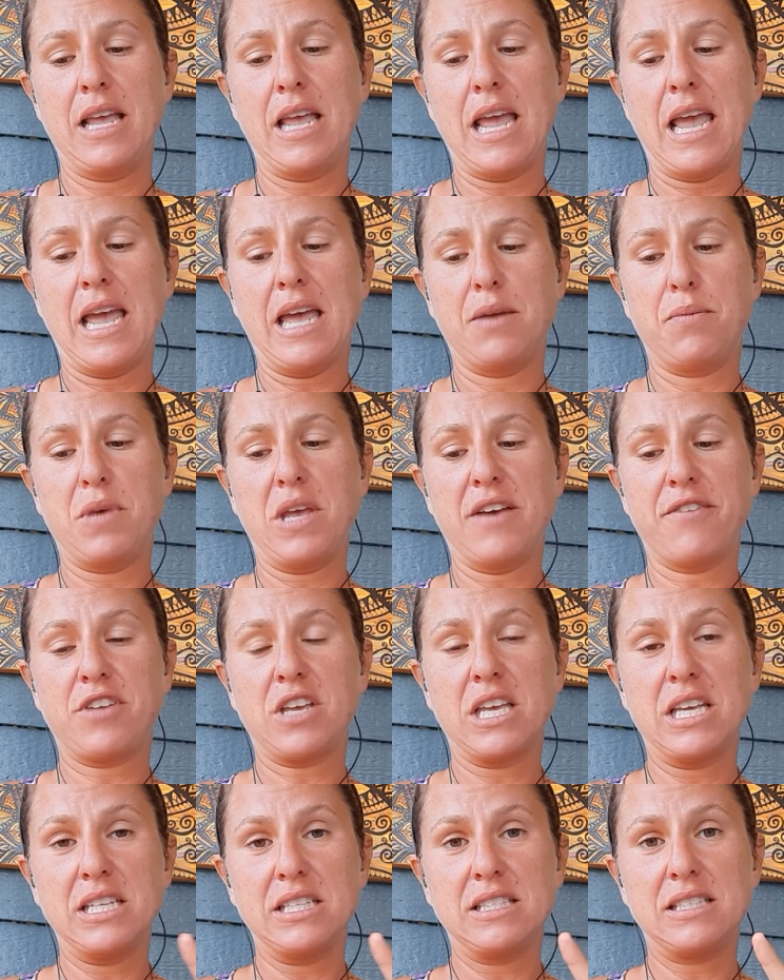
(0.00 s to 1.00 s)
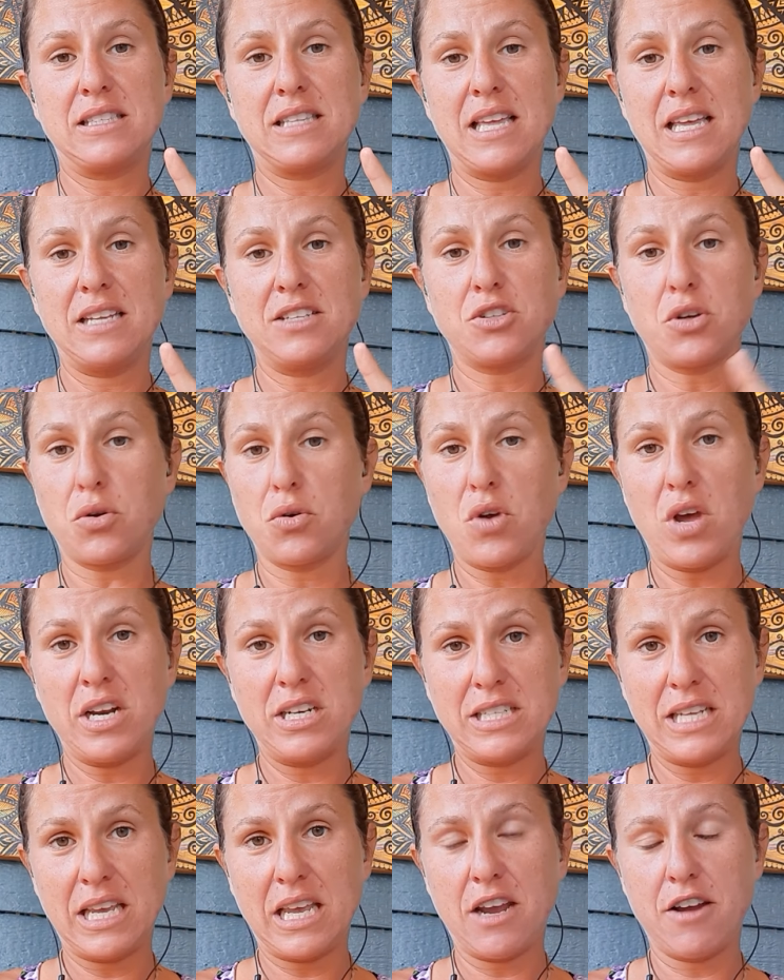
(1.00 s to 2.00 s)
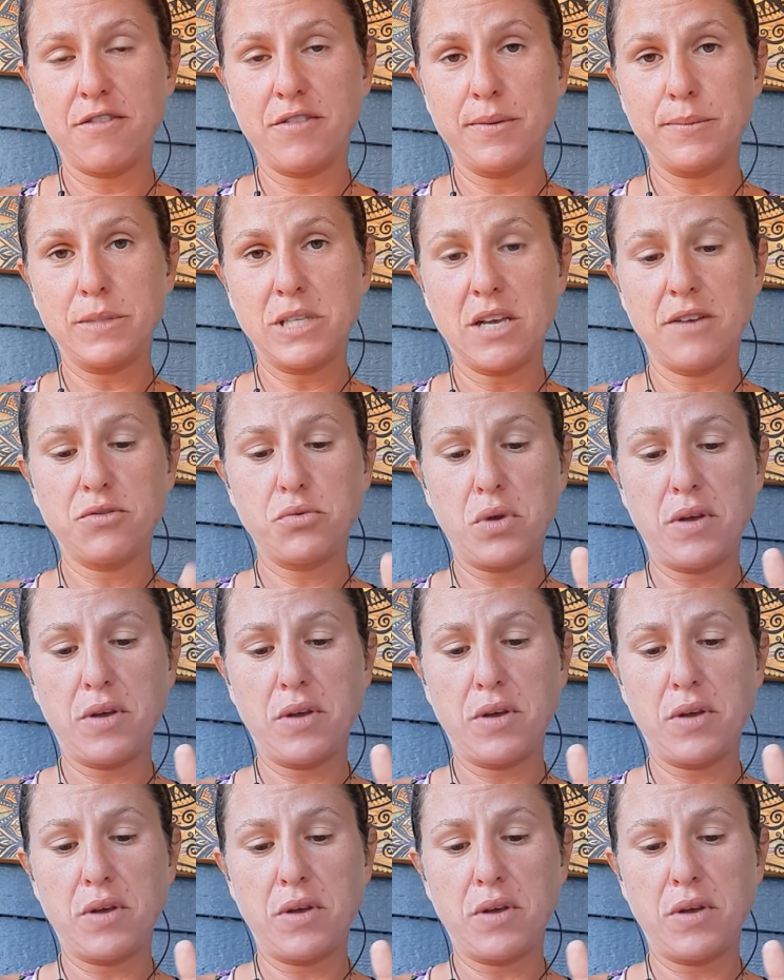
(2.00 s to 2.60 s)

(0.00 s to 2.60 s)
And we have kids that don't know how to take care of themselves.